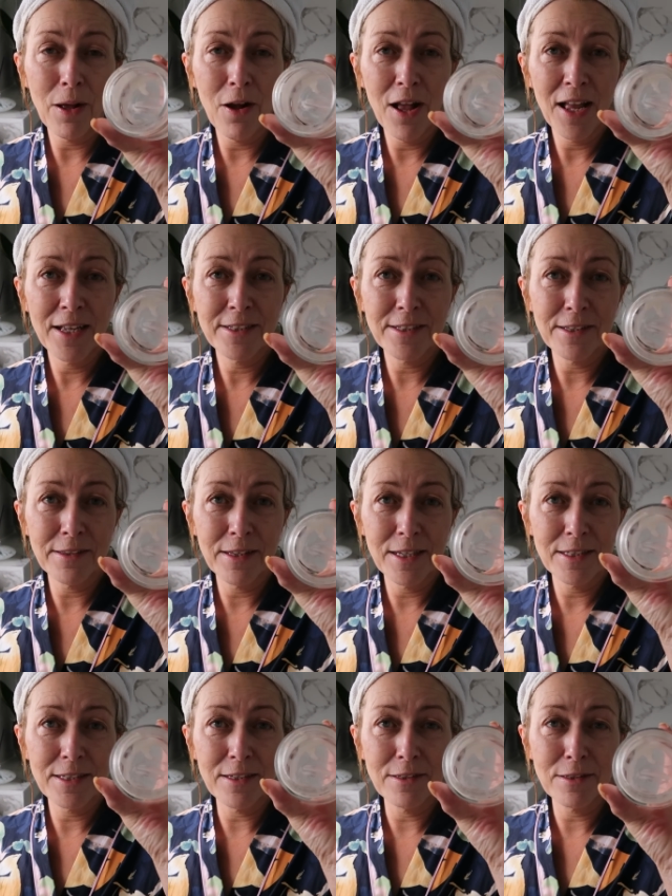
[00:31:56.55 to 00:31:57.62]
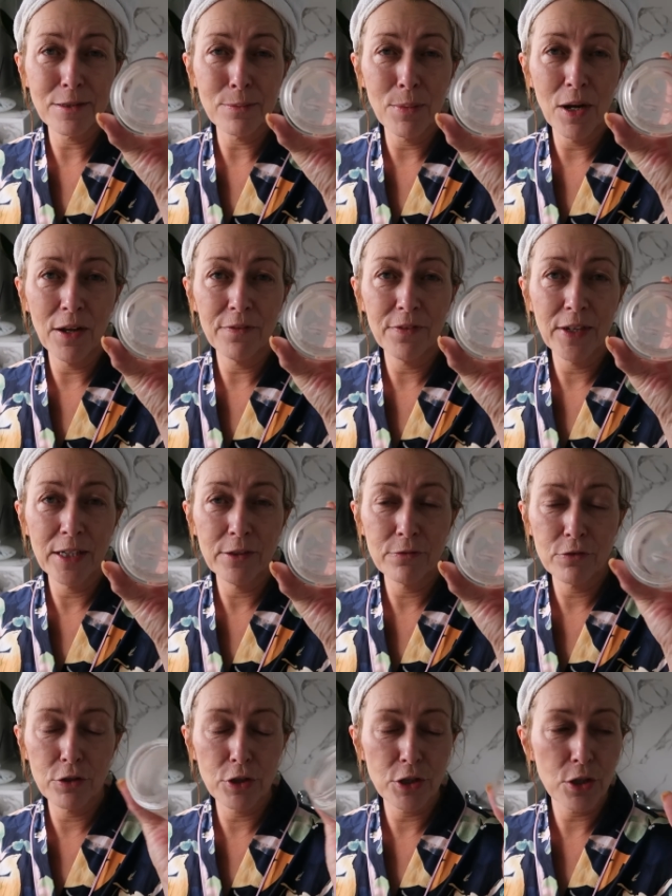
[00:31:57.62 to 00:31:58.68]
I added this into my
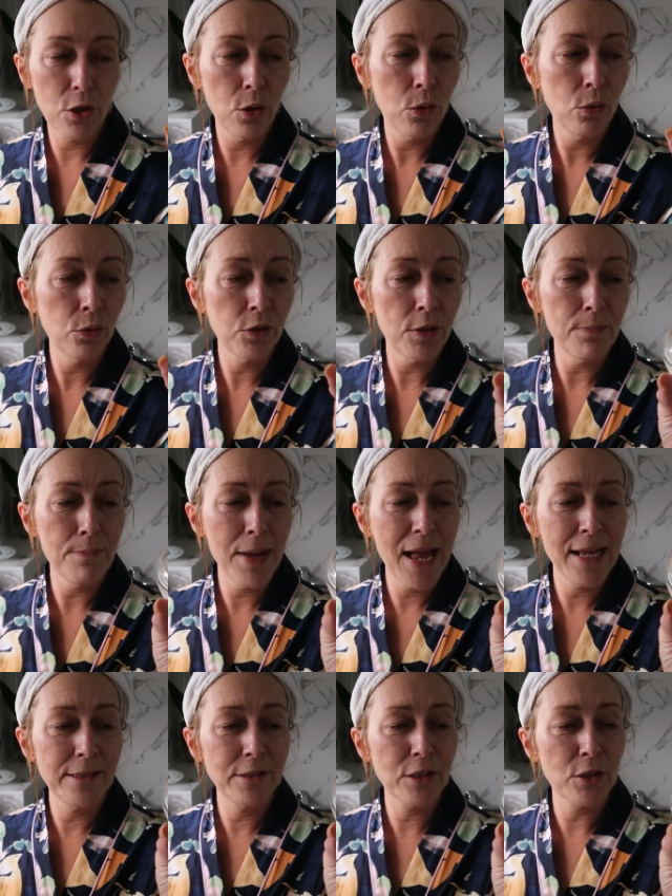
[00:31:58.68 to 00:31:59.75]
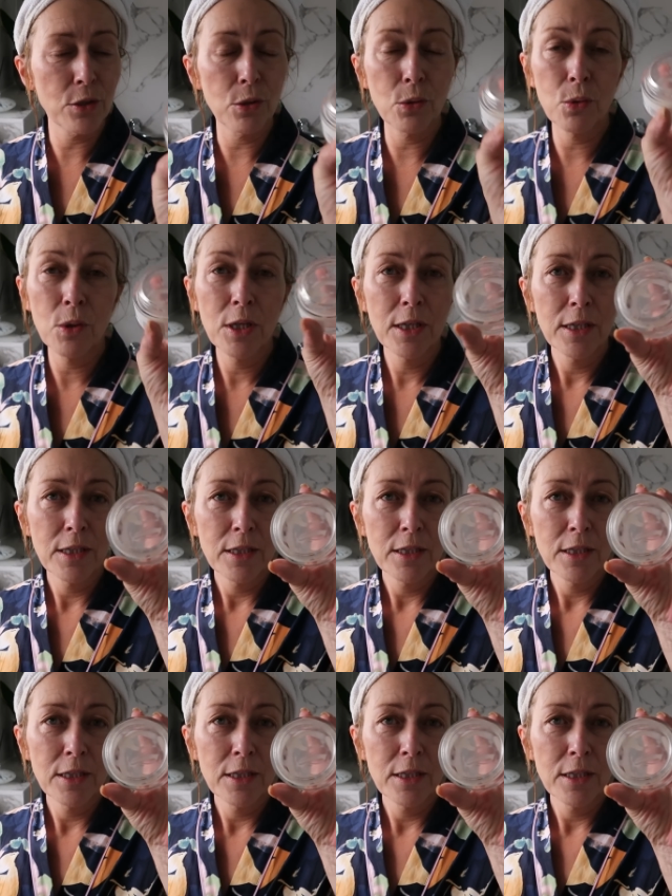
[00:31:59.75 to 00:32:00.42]
favourites haul, the Mantle